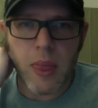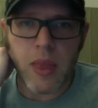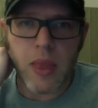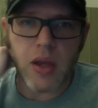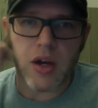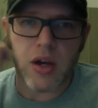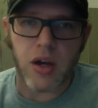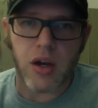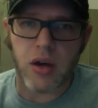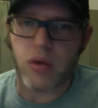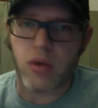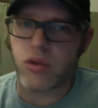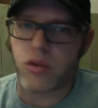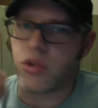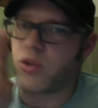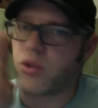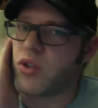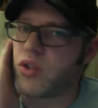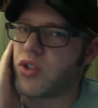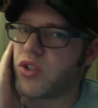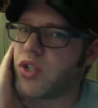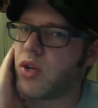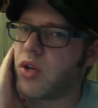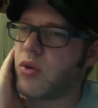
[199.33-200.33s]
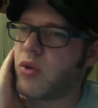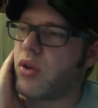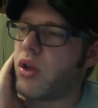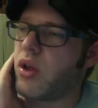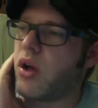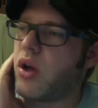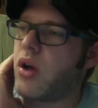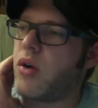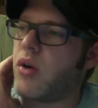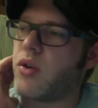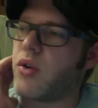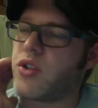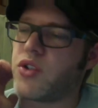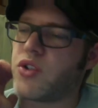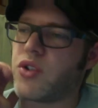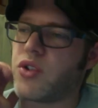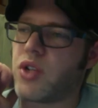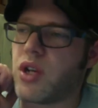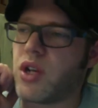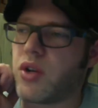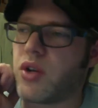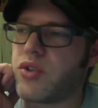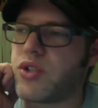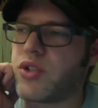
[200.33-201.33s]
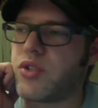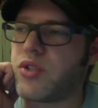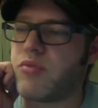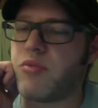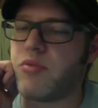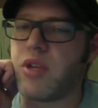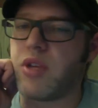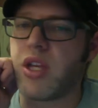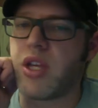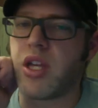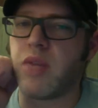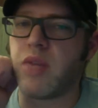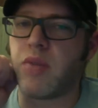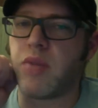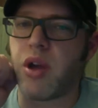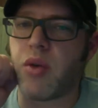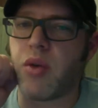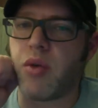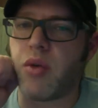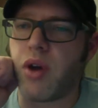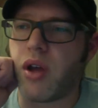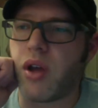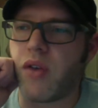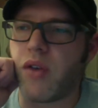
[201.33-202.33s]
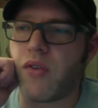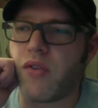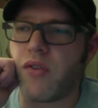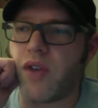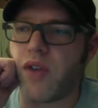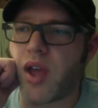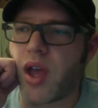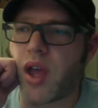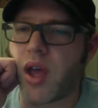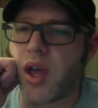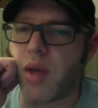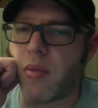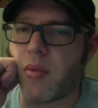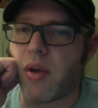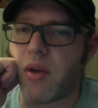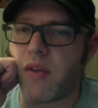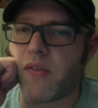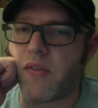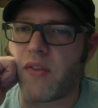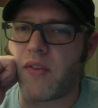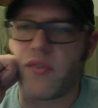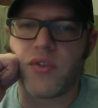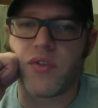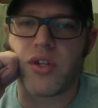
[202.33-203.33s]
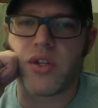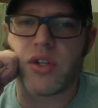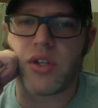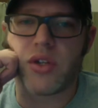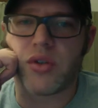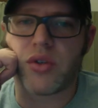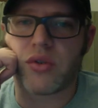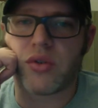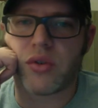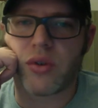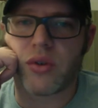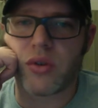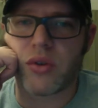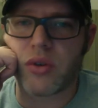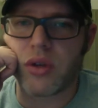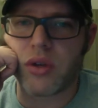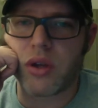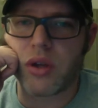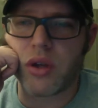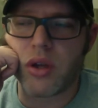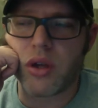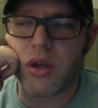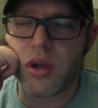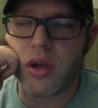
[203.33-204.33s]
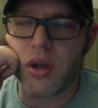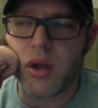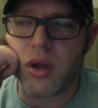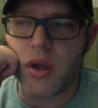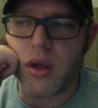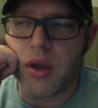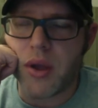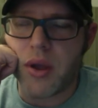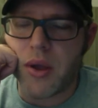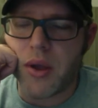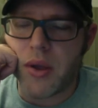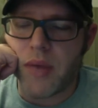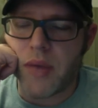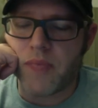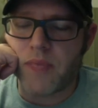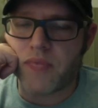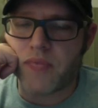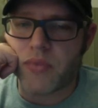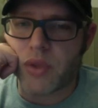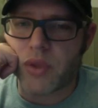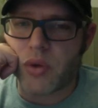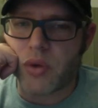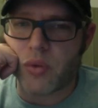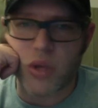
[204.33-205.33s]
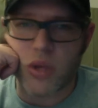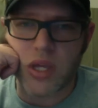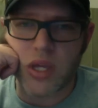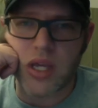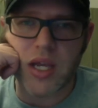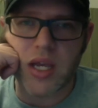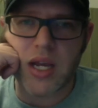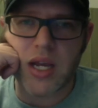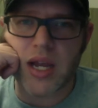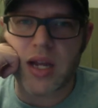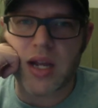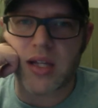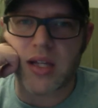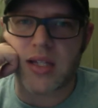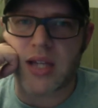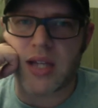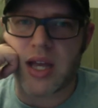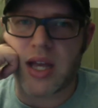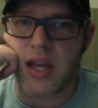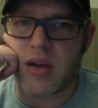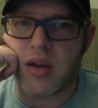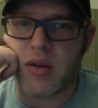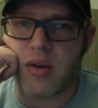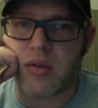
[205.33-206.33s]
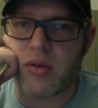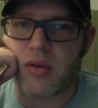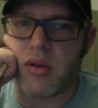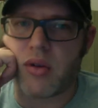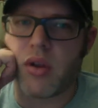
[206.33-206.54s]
You can say, well, oh, it's just me and my wife and my 15-year-old. We can get out of town.